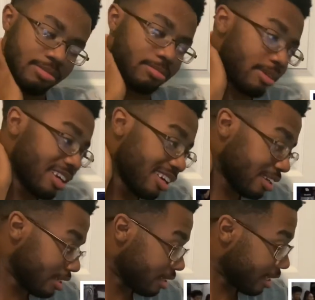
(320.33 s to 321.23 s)

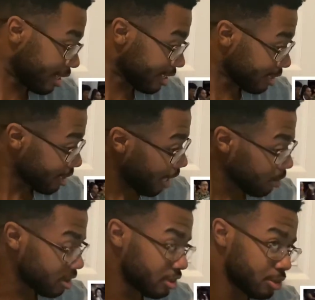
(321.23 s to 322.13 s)
man, like, I
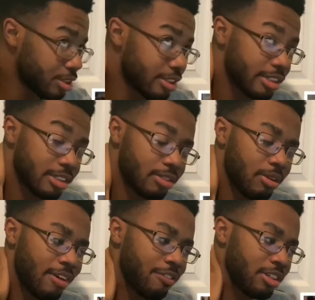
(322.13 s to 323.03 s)
was a junior when
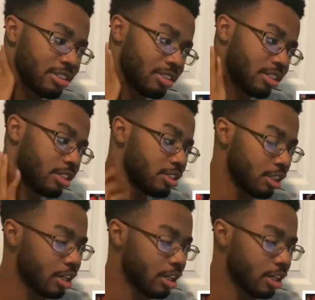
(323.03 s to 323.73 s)
I first heard of Josh.